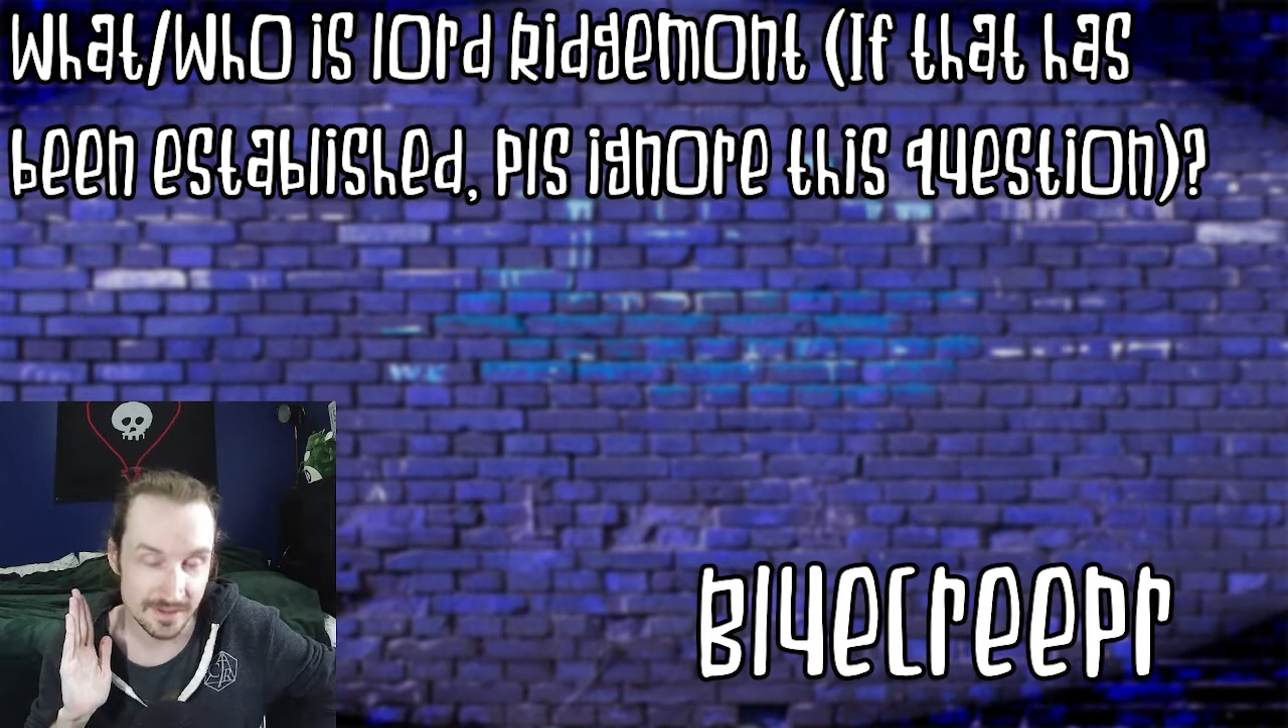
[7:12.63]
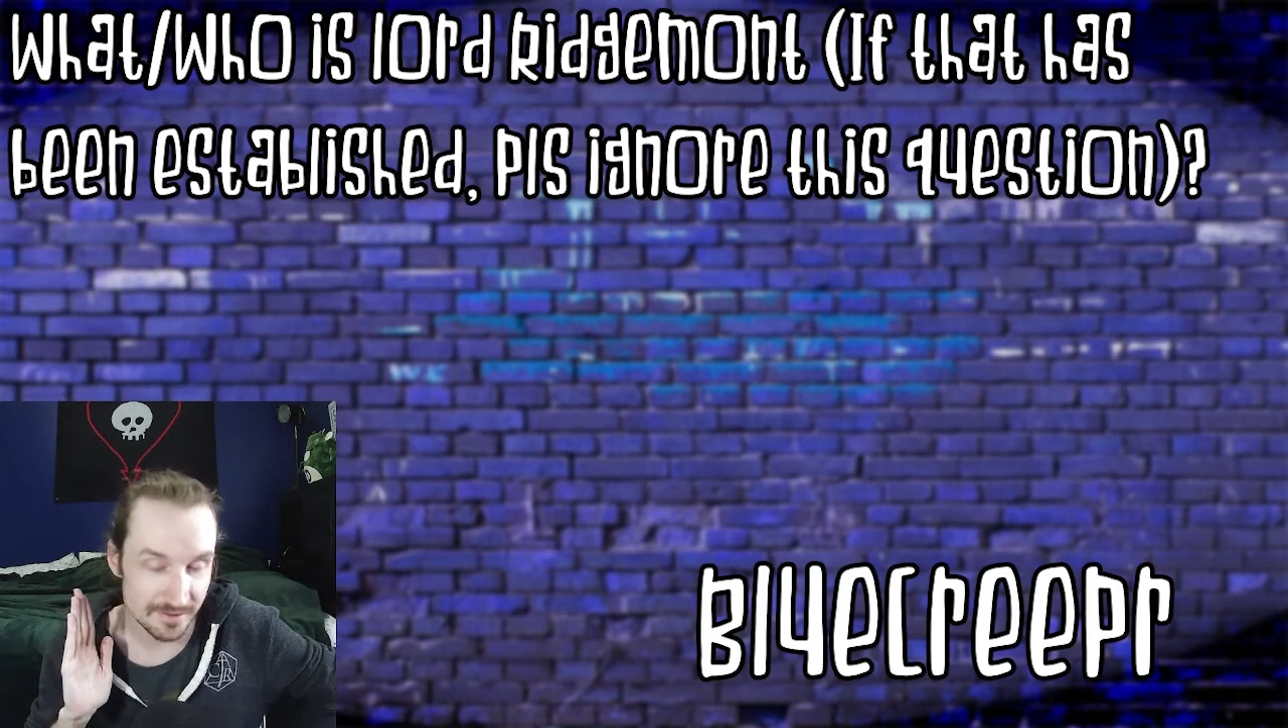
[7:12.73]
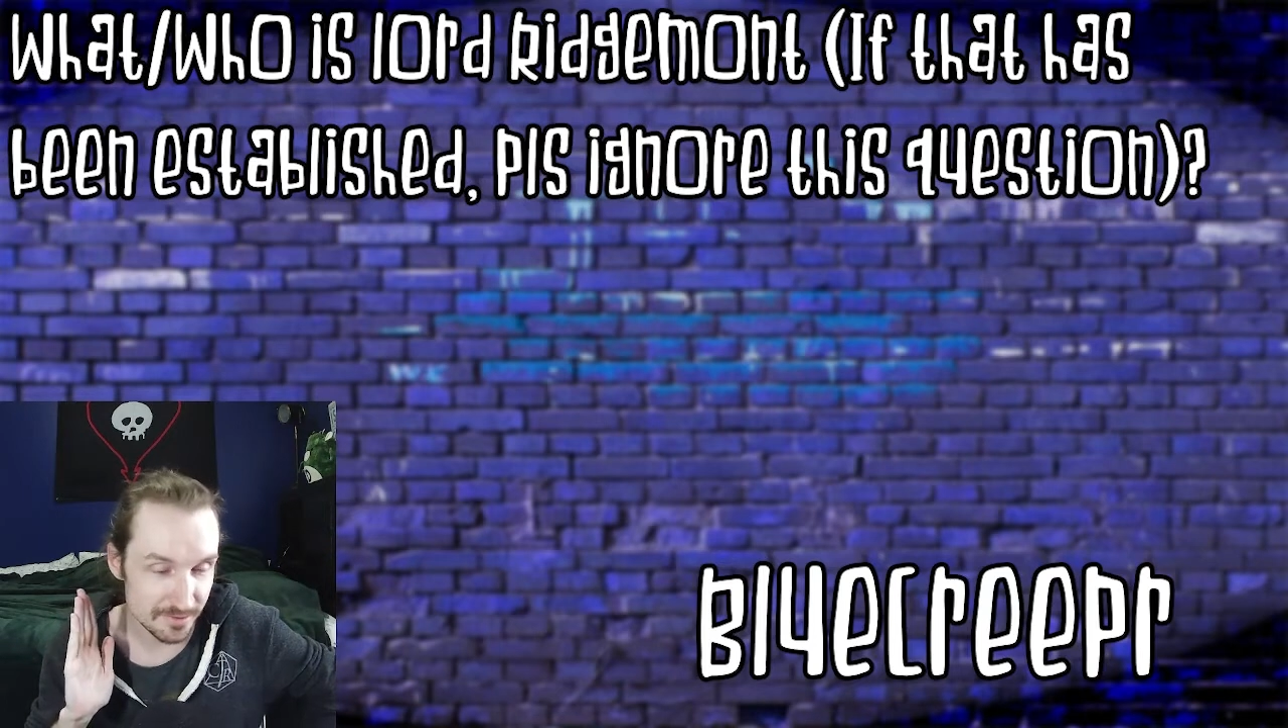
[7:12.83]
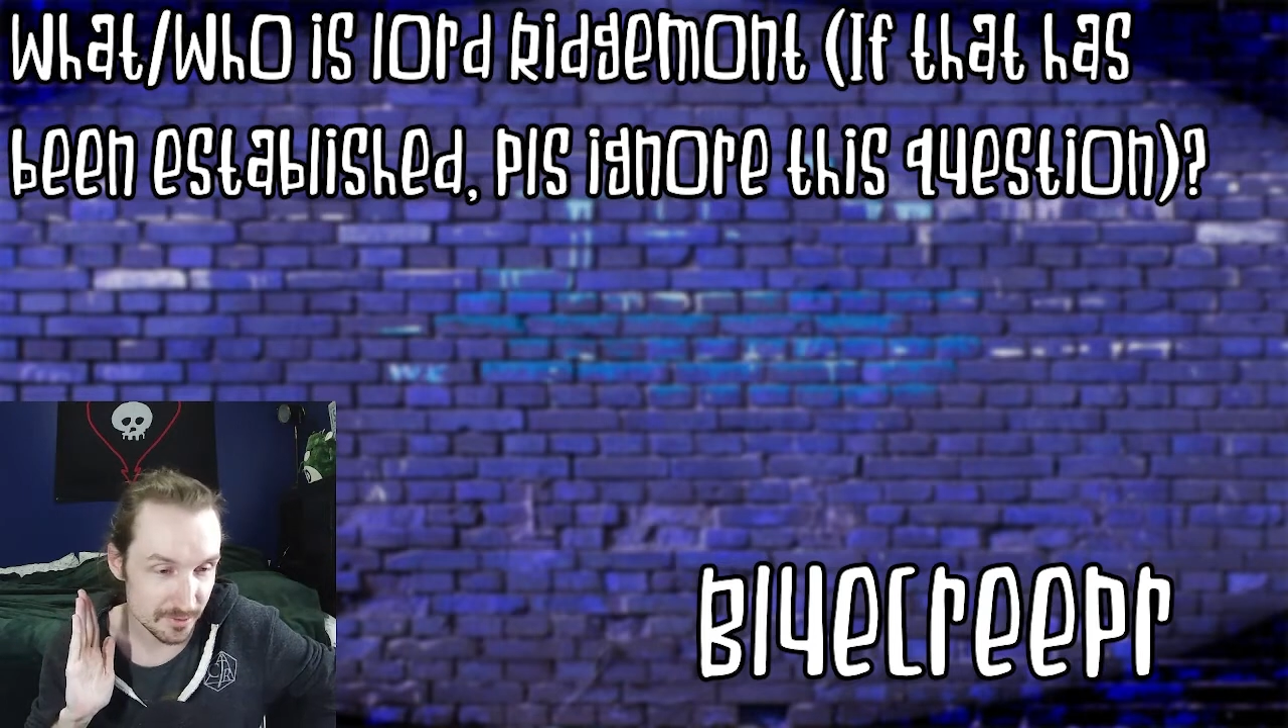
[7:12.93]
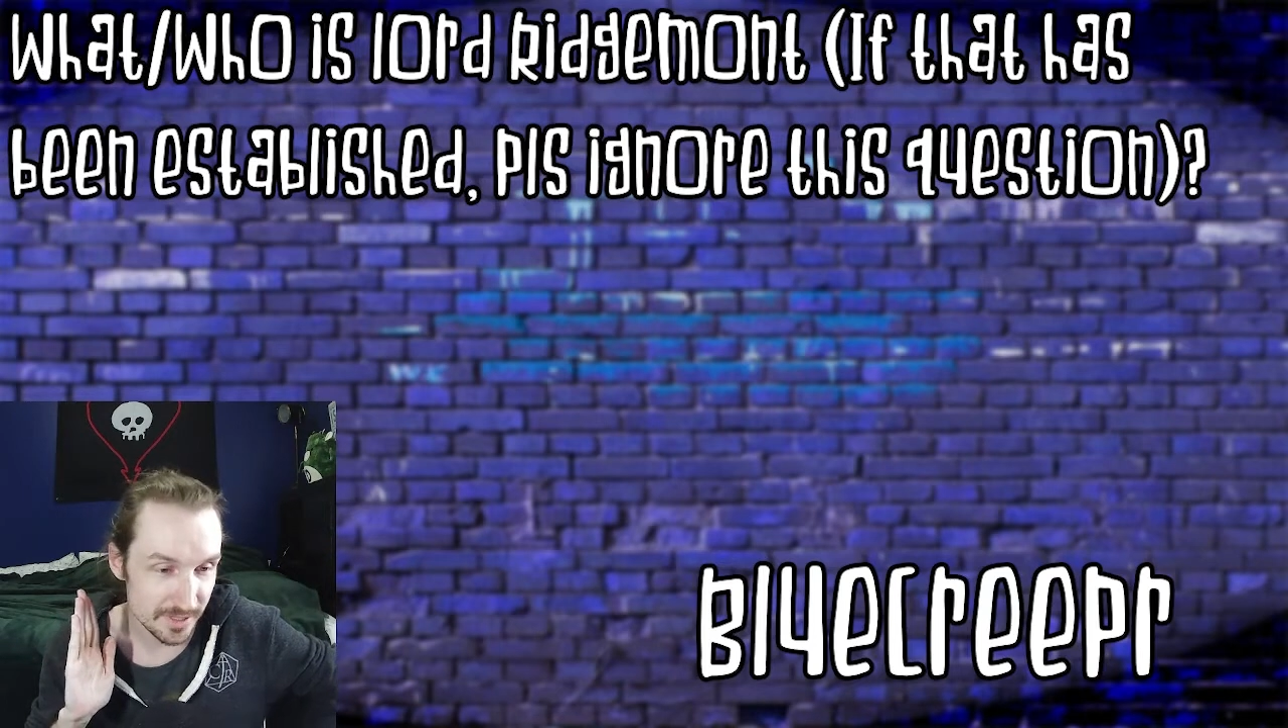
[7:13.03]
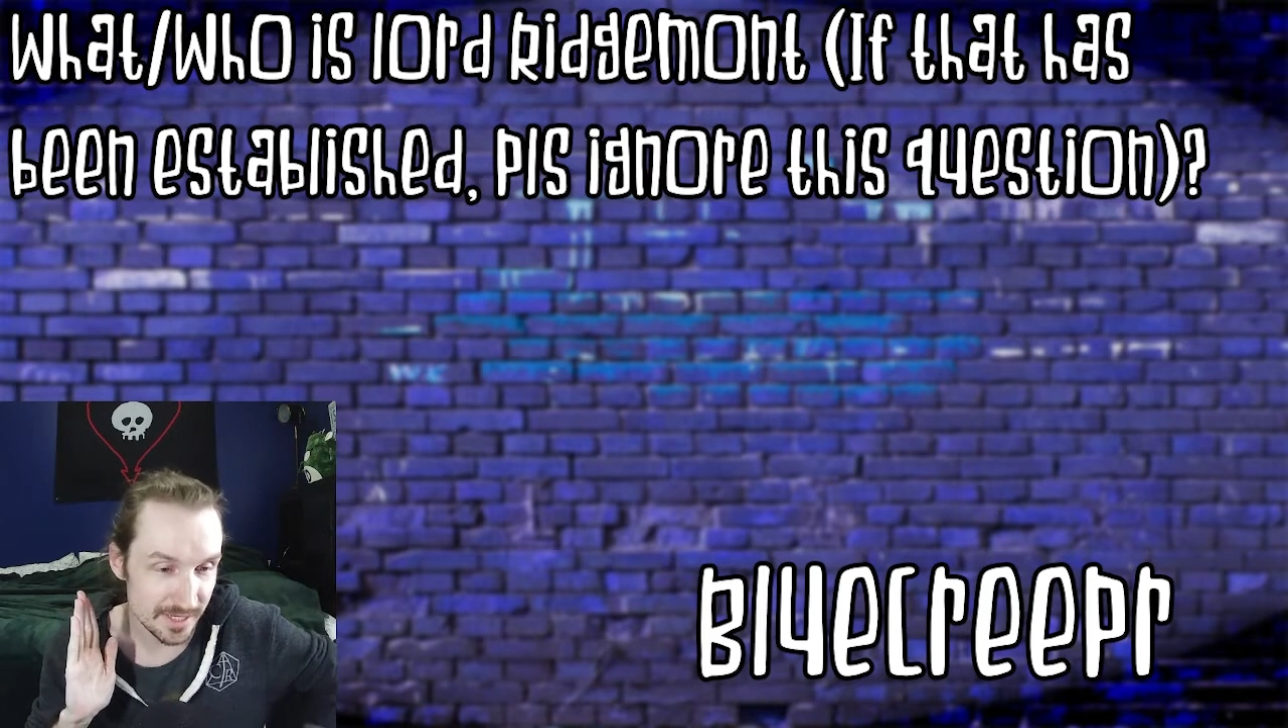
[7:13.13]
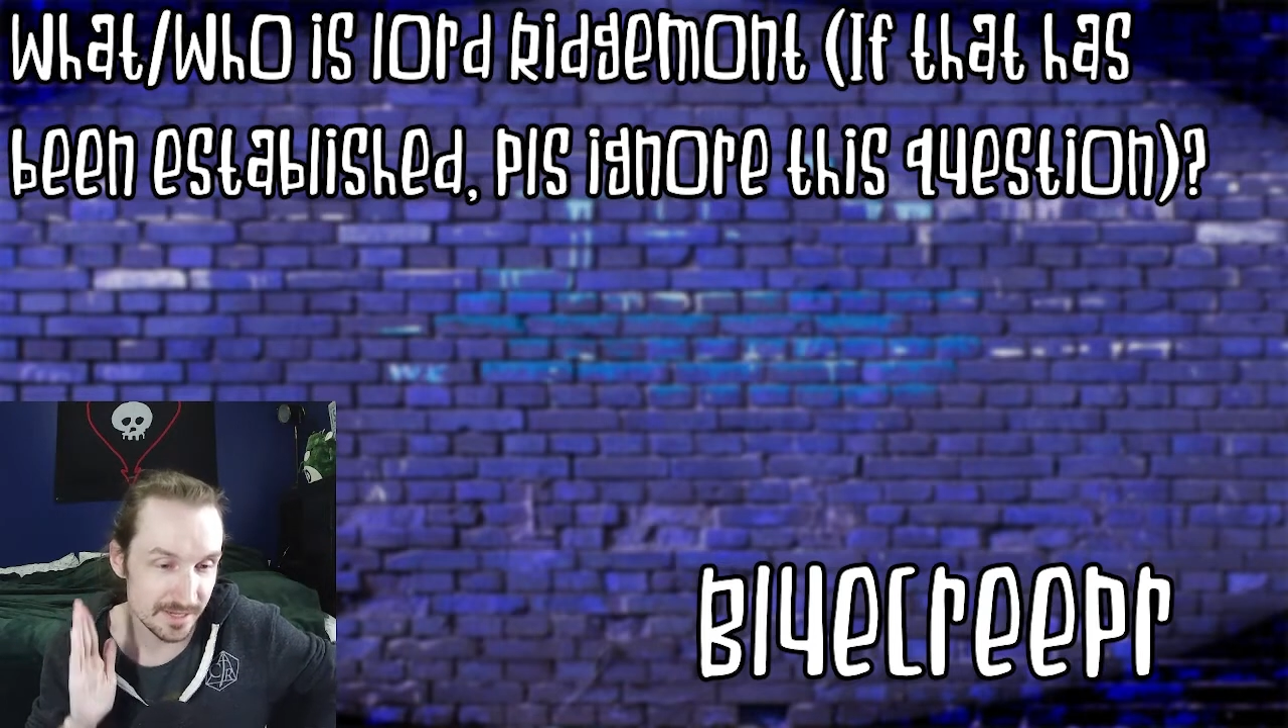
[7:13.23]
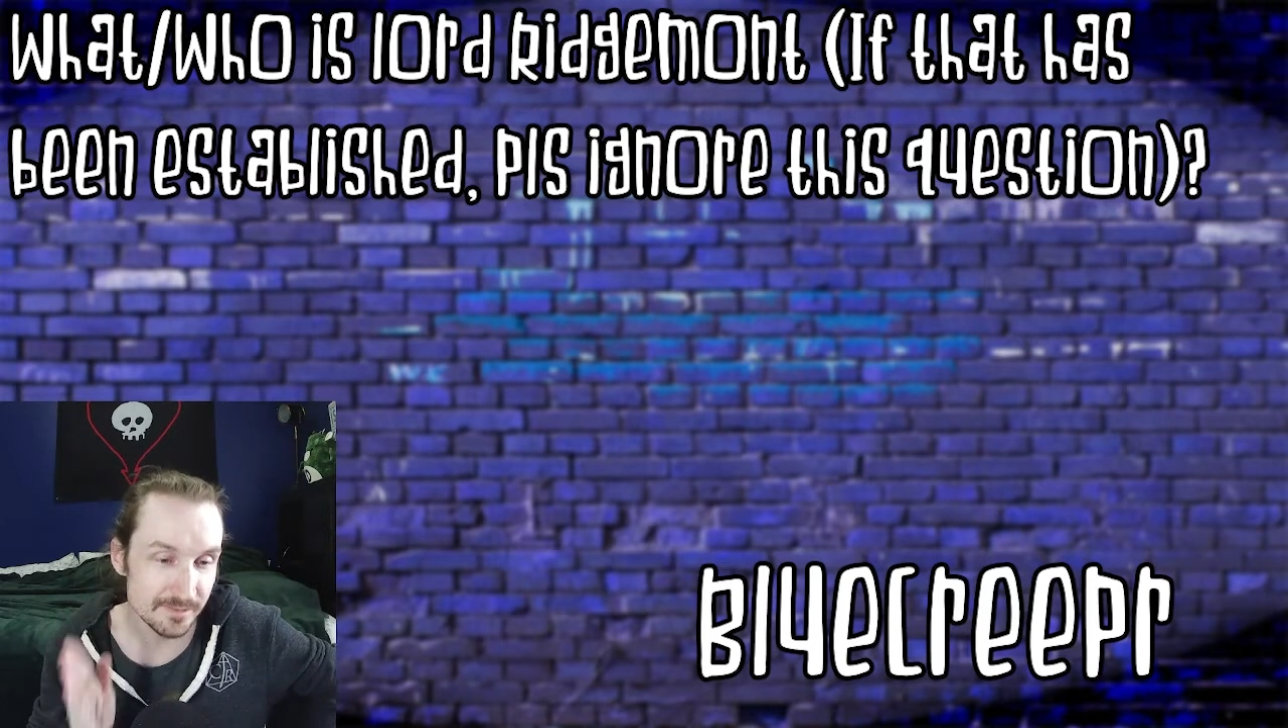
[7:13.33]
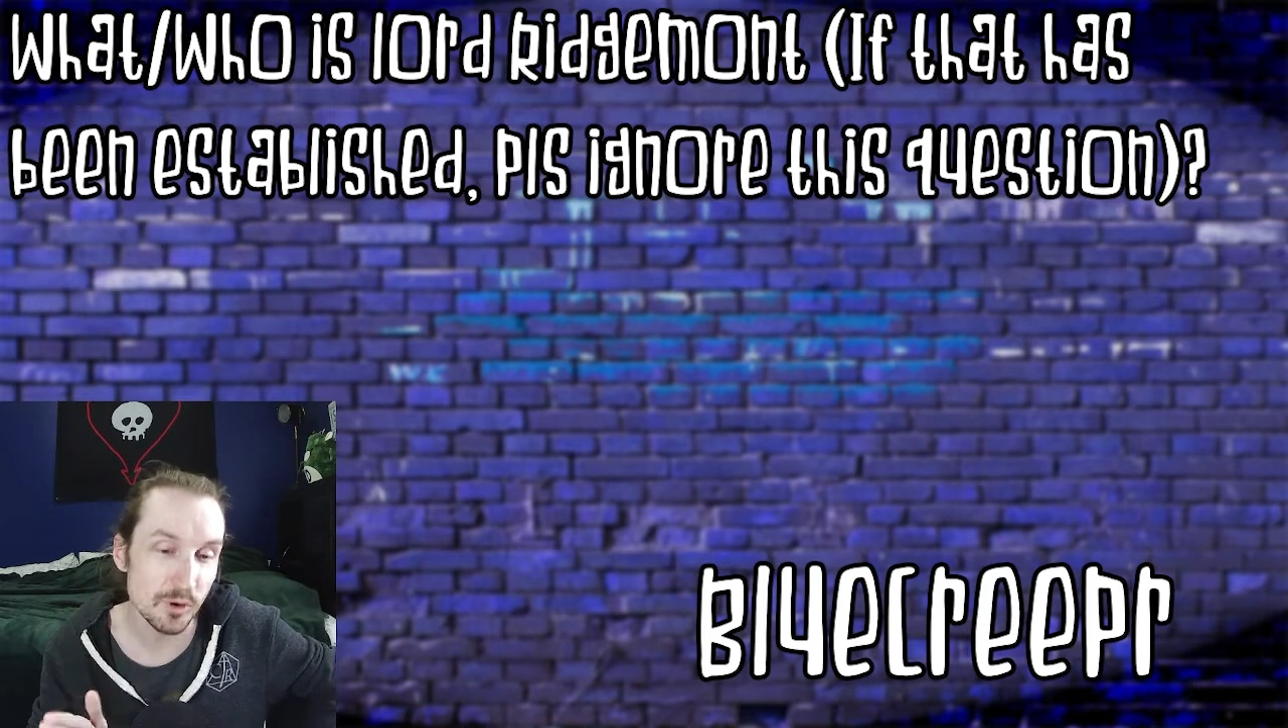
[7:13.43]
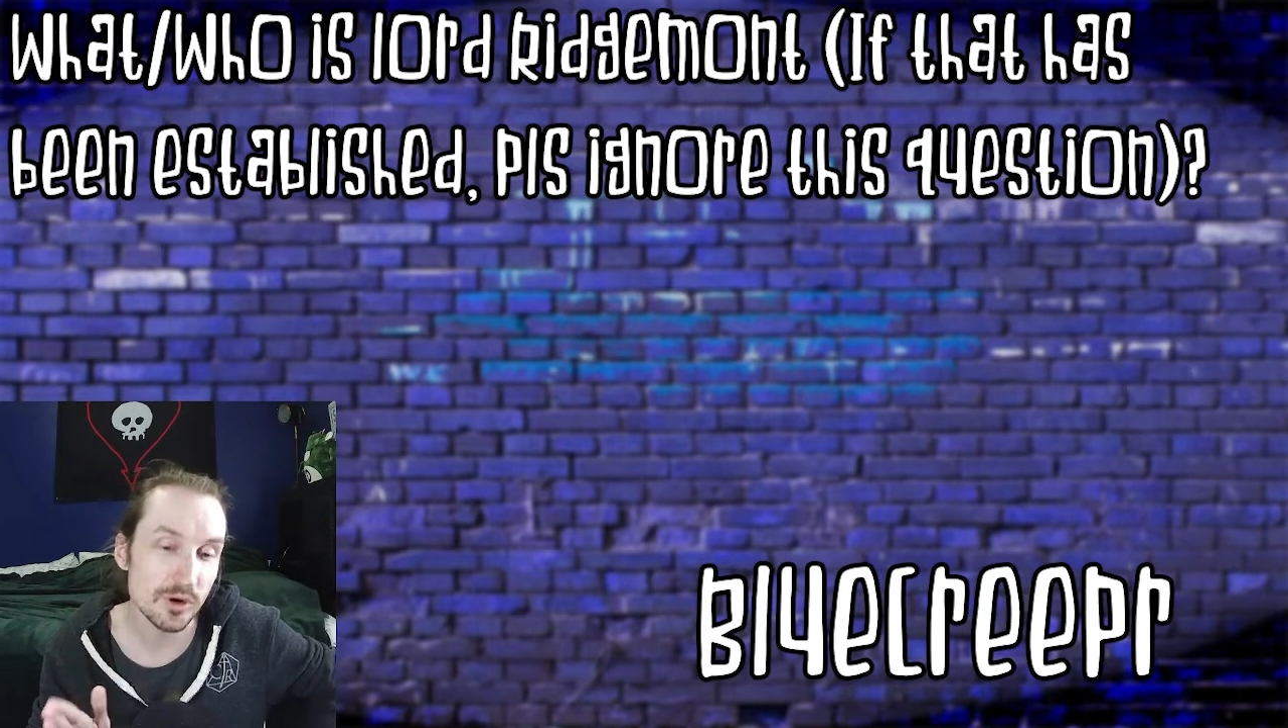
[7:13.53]
If you
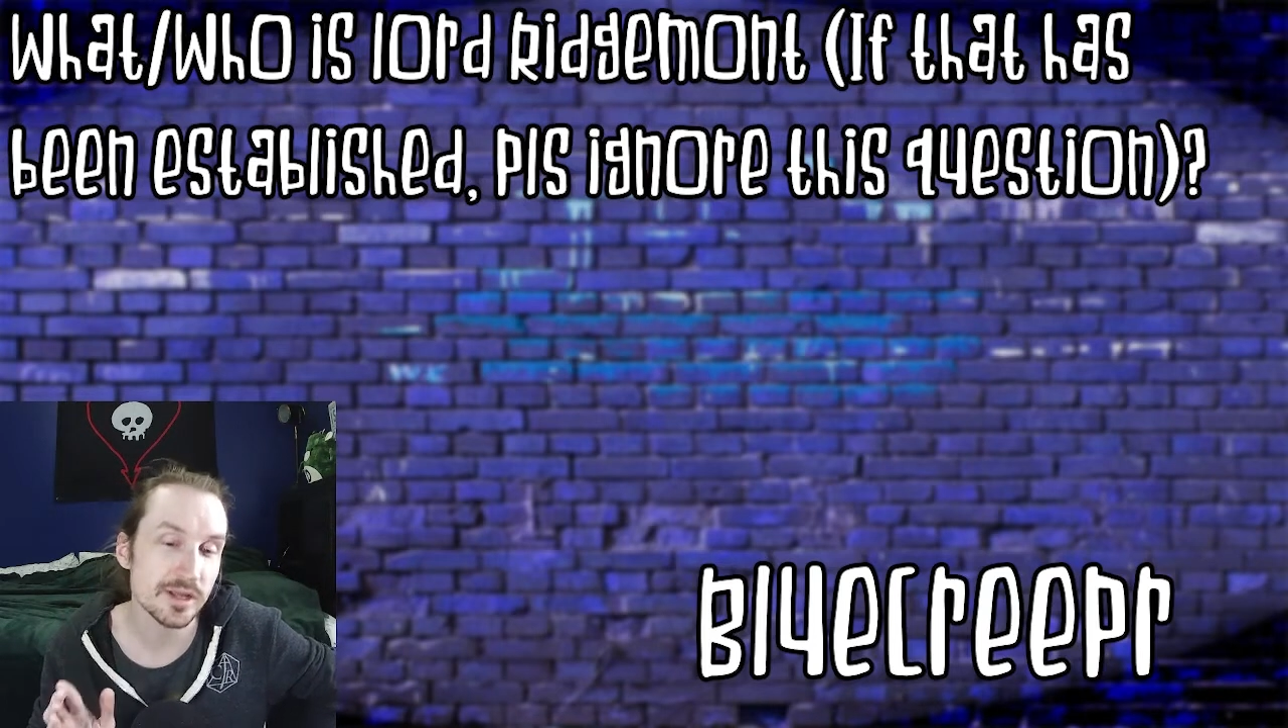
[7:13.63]
need more